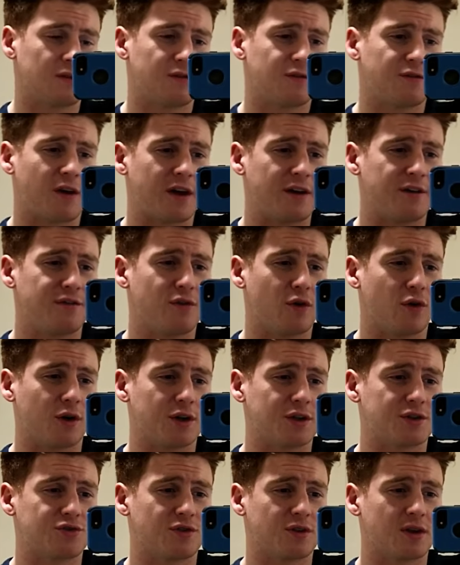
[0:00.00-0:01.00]
It's five
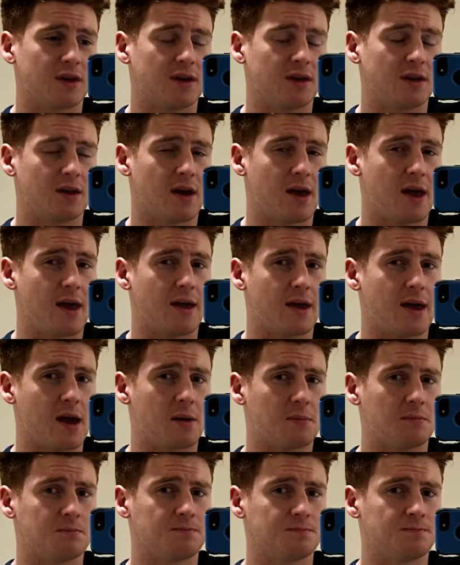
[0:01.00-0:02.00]
forty-three a
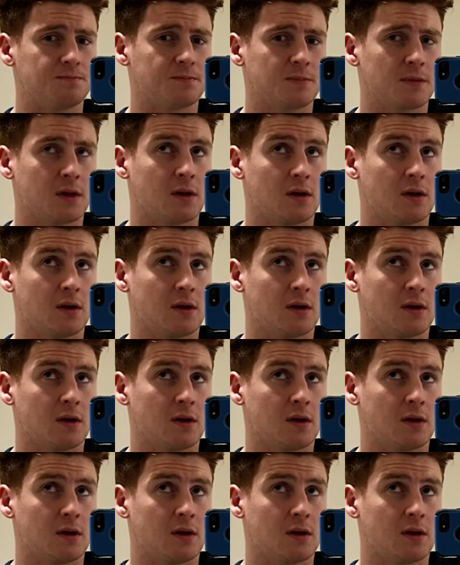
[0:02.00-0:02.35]
m